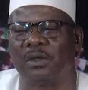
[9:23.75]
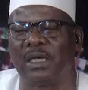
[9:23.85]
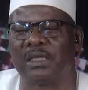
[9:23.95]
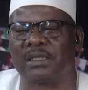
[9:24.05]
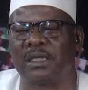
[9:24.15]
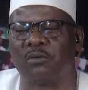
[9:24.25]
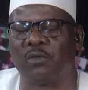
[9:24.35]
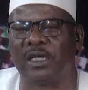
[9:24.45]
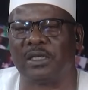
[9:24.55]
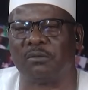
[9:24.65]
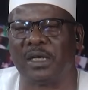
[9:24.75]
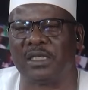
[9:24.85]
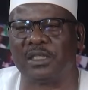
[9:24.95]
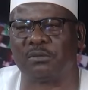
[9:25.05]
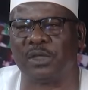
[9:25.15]
answered by the
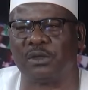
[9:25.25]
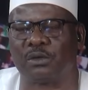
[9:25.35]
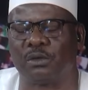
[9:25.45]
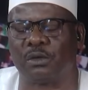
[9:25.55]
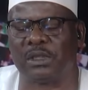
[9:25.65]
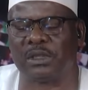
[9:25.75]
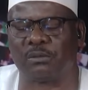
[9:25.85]
management or this.